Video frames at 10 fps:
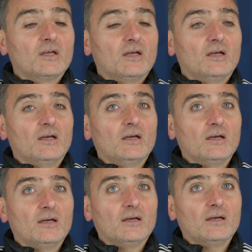
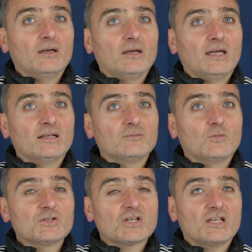uh, and
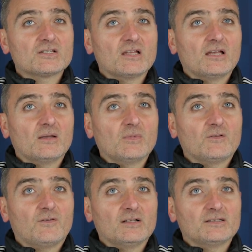we changed the
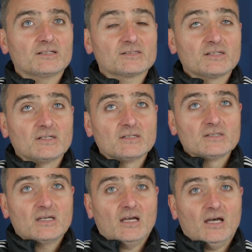midfielders.
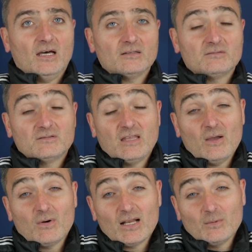Uh,
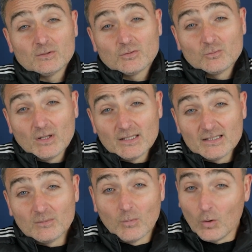they were able to do a
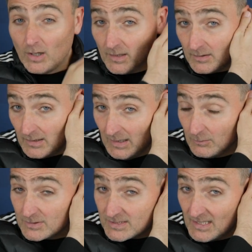little more, I
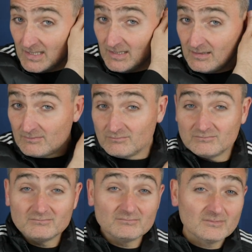would say,
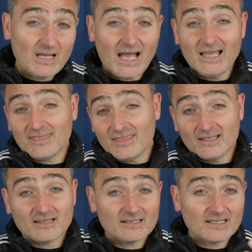I
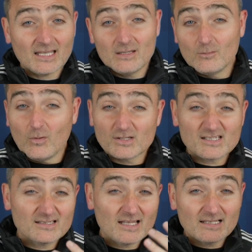think that the game
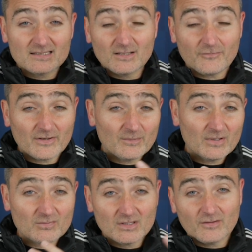wasn't that different
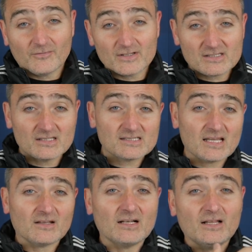between the first and the
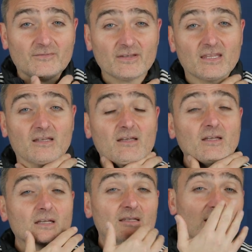second half. I think
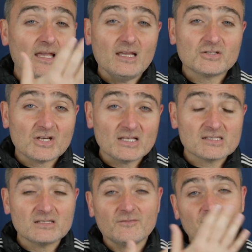they had
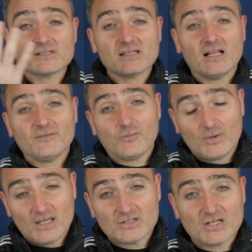chance in the first half,
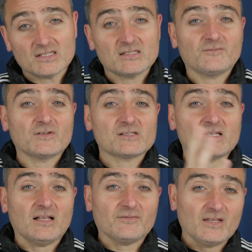we had chance in the first
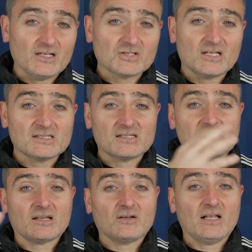half, they had chance in the
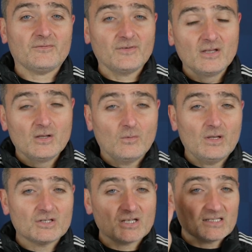second half,
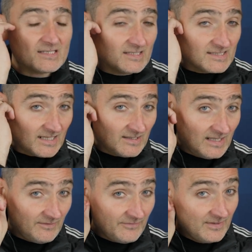we had chance in the second
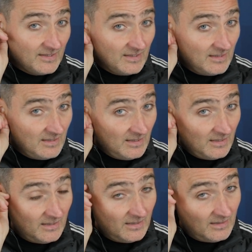half.
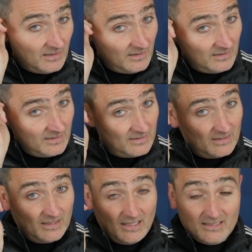Uh,
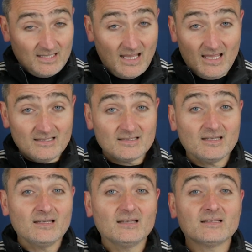at the end,
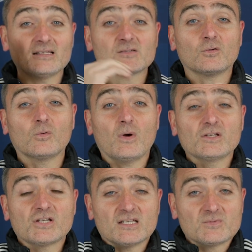uh, they scored
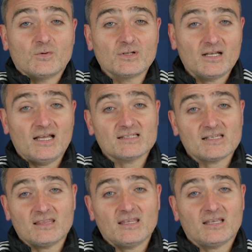one chance more than
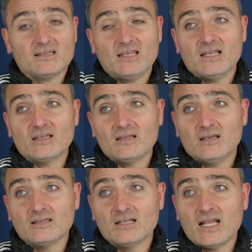us. I think at the end,
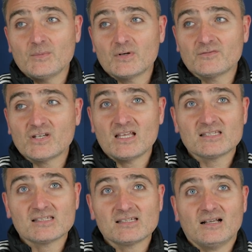uh, the number of
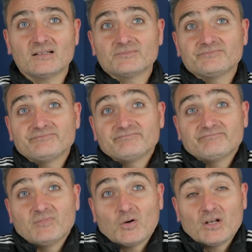chances are
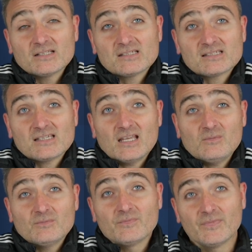more or less the
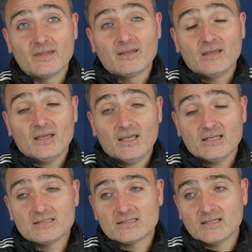same.
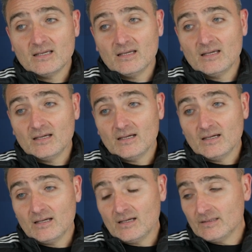And
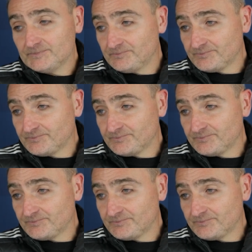uh,